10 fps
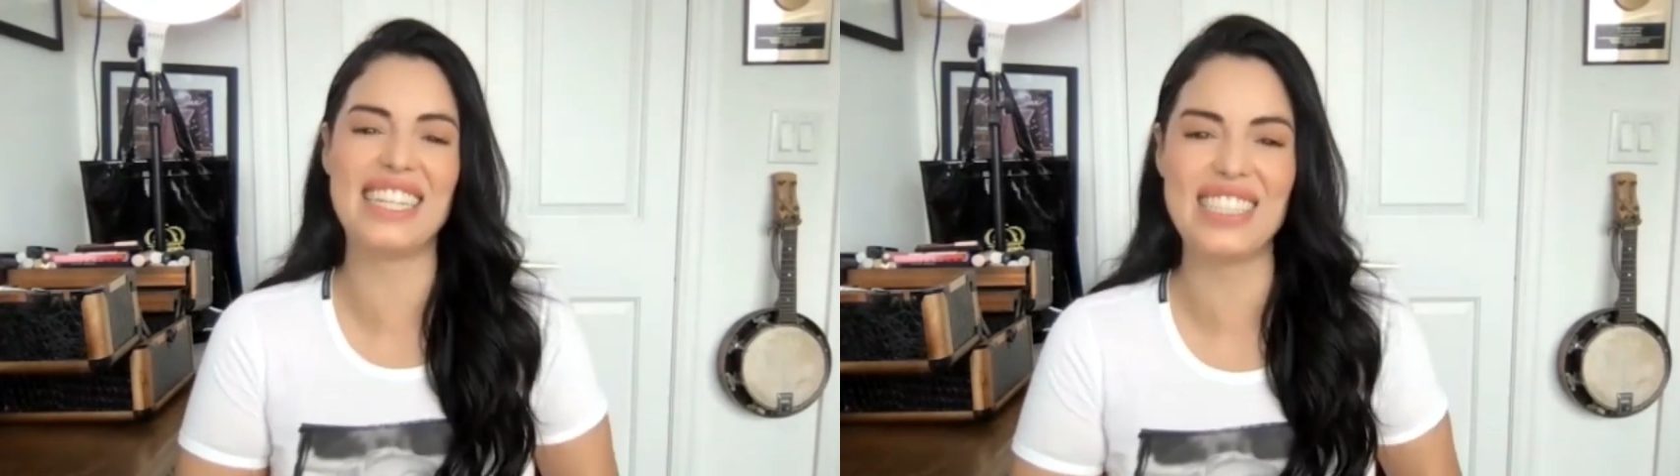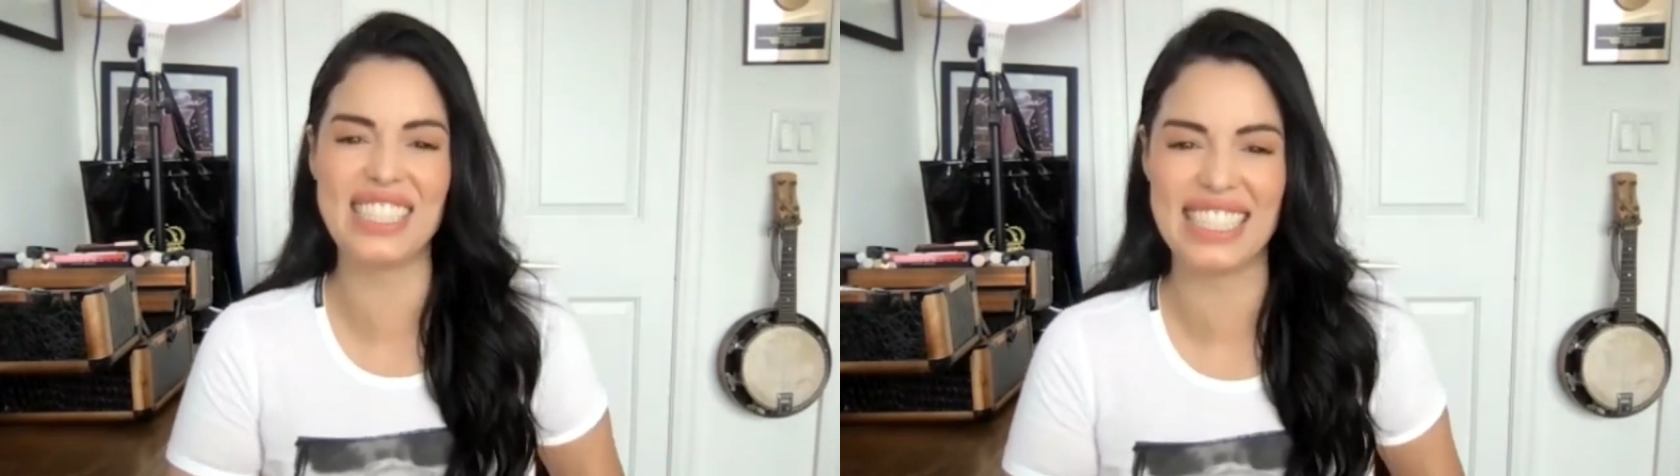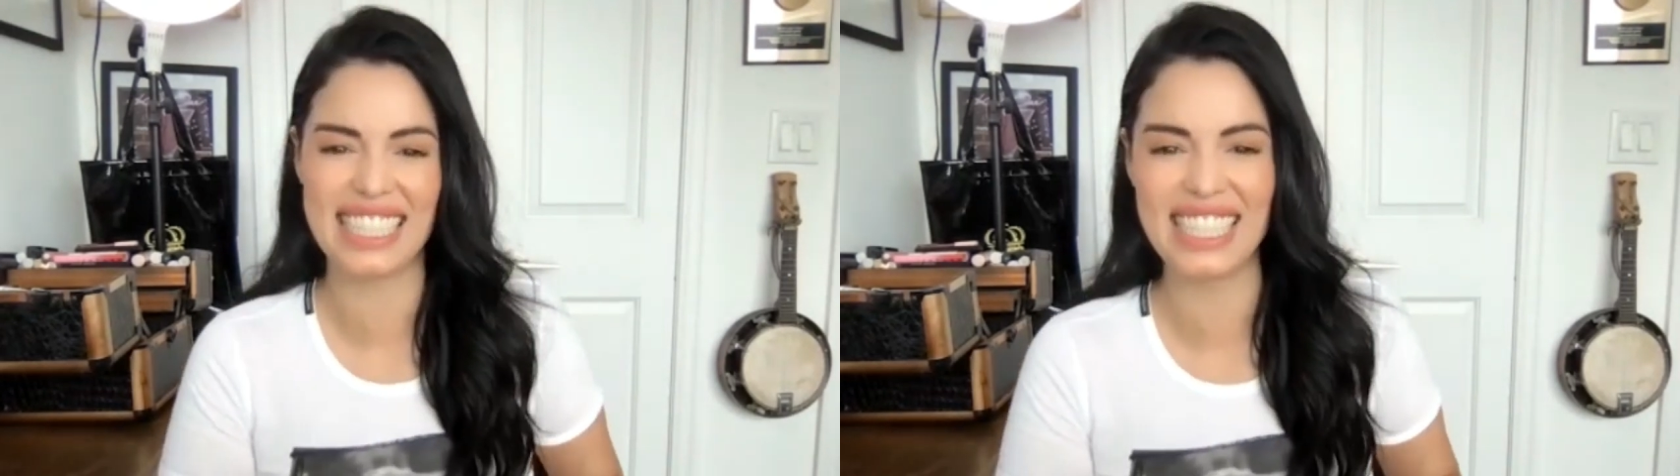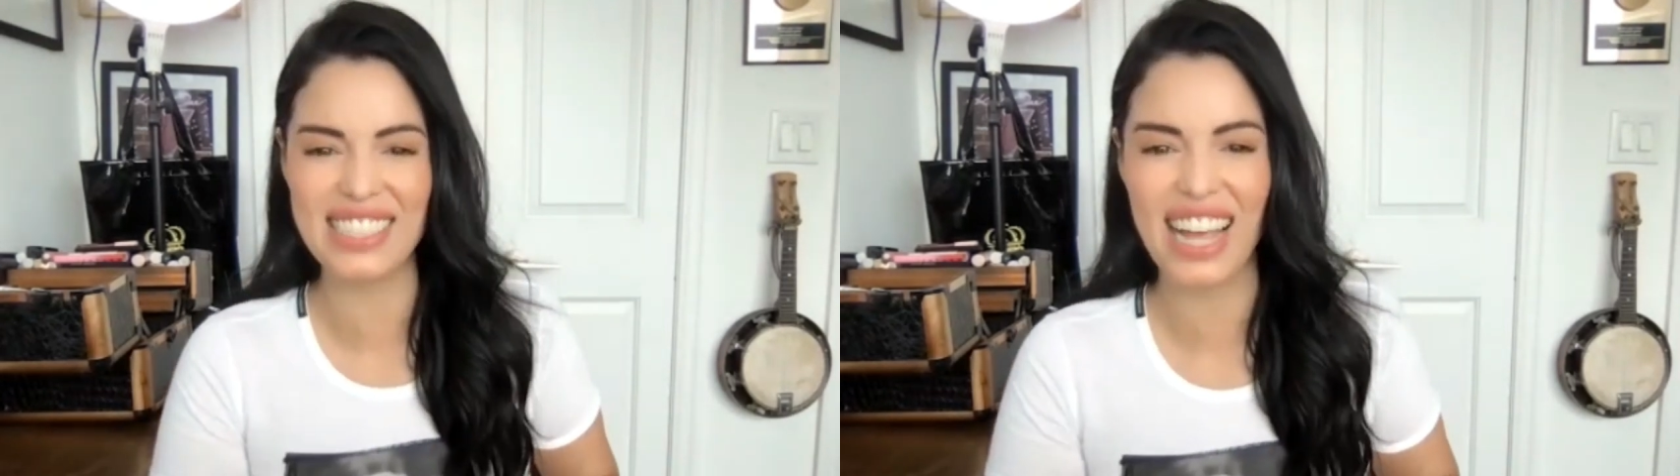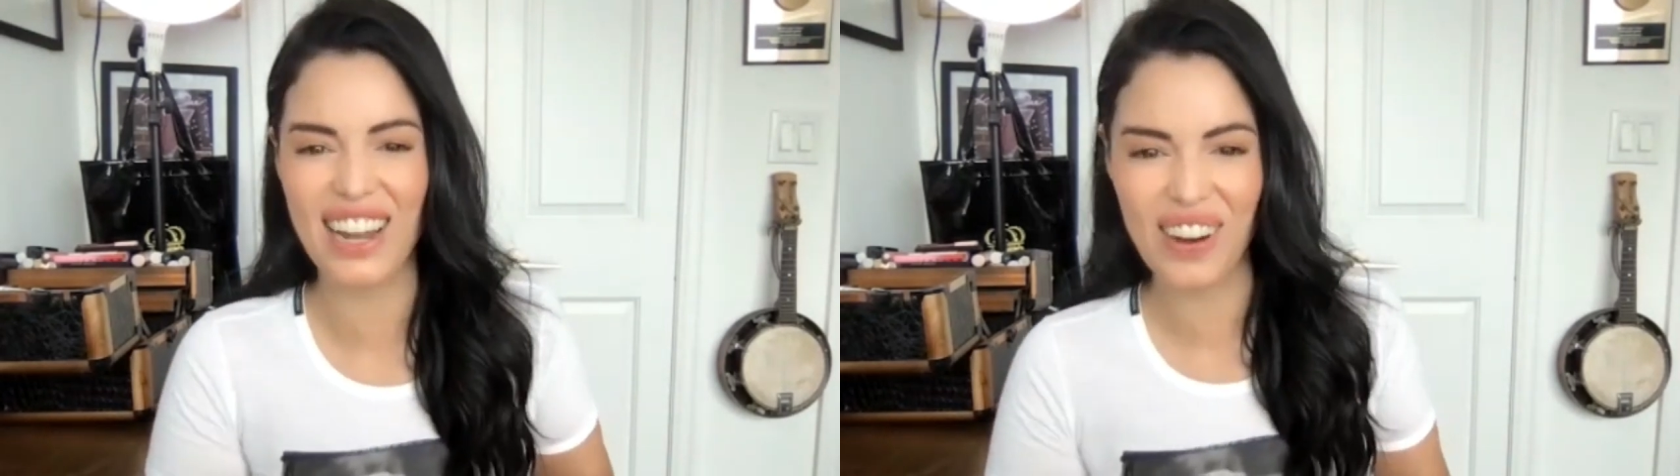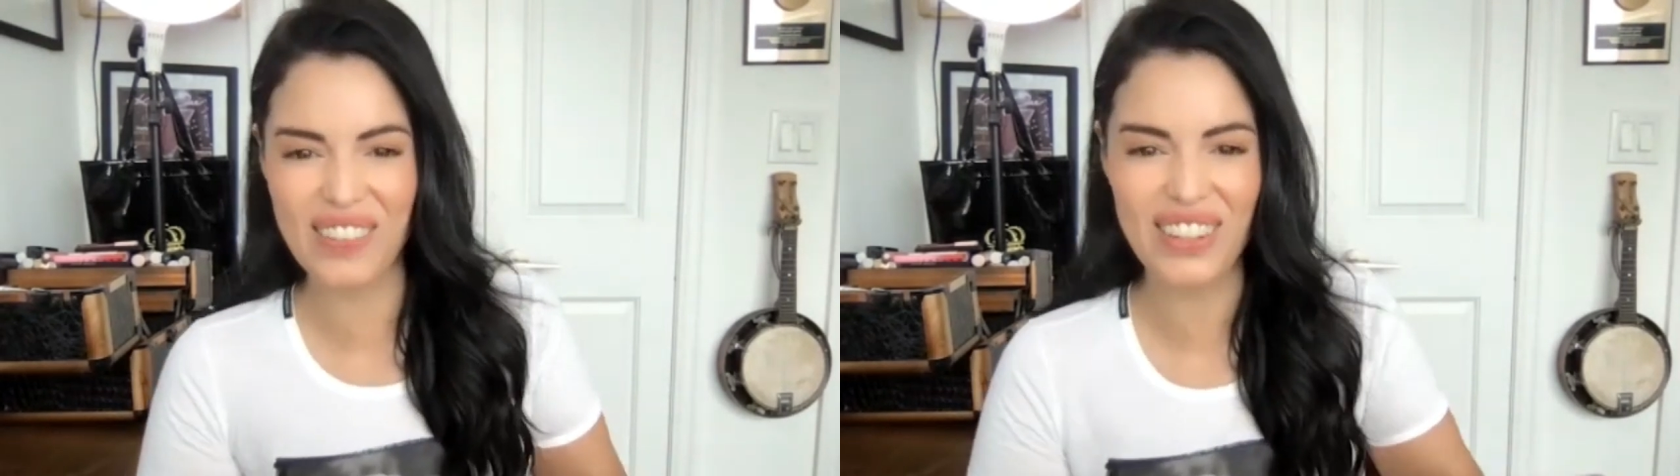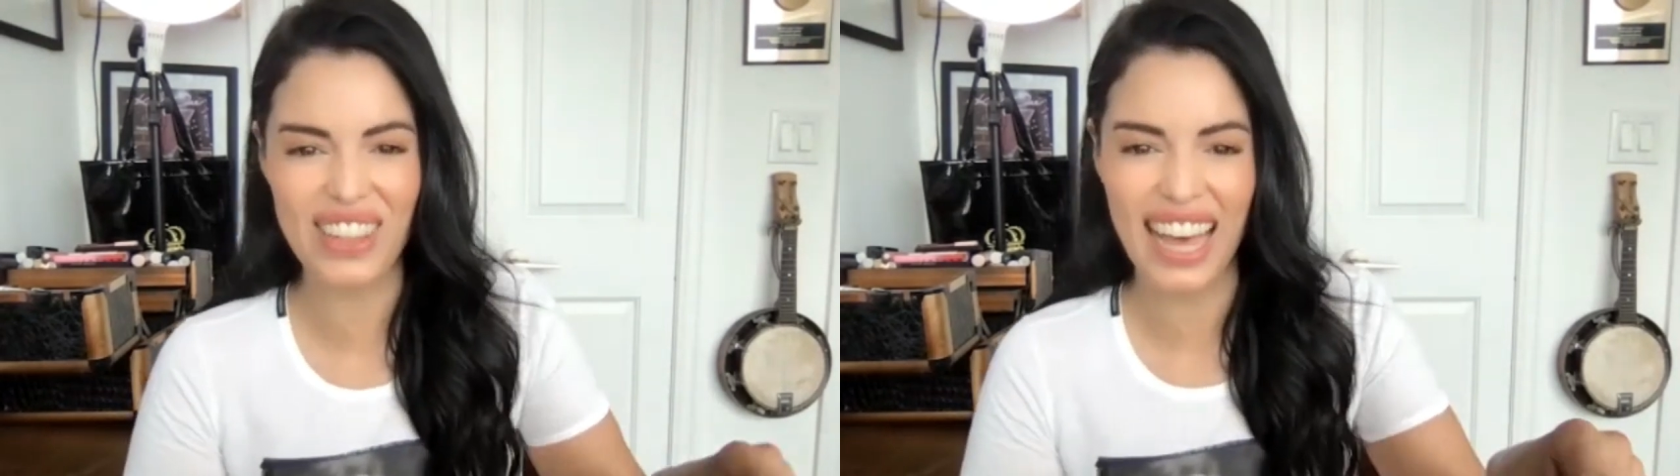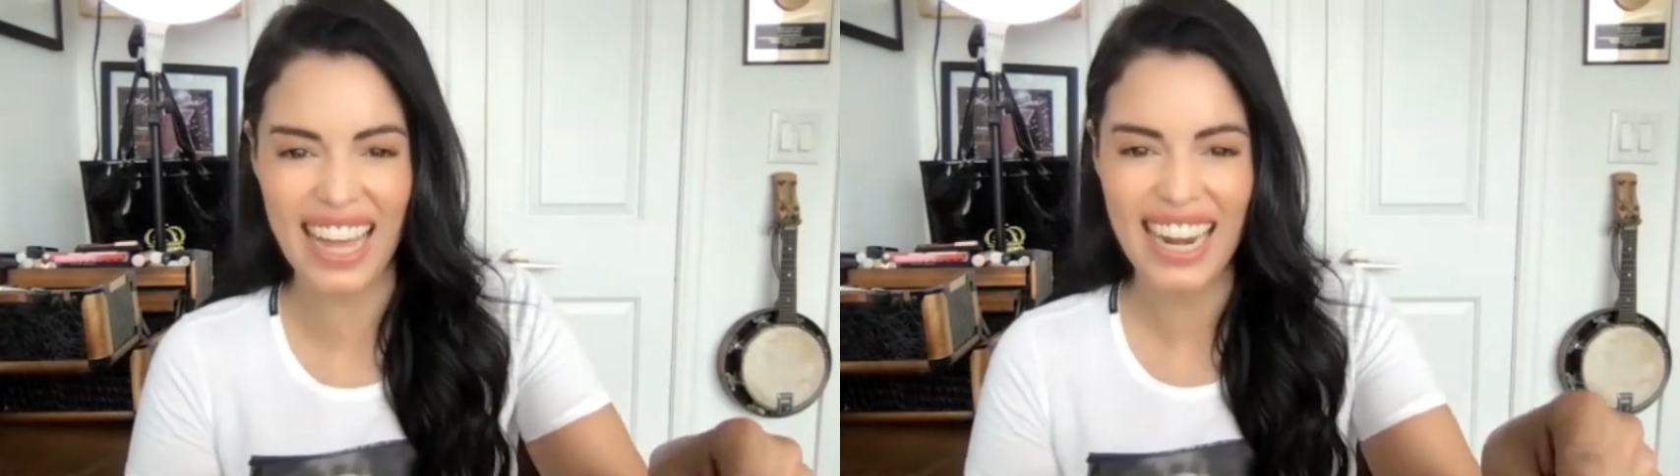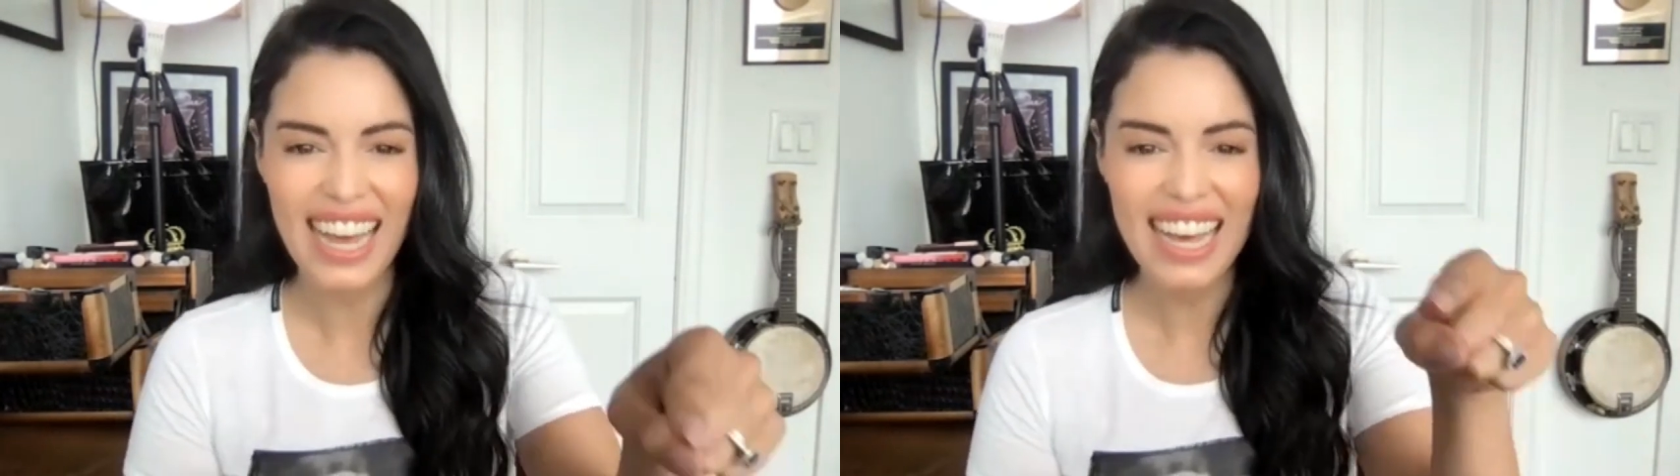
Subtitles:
You're still not over that.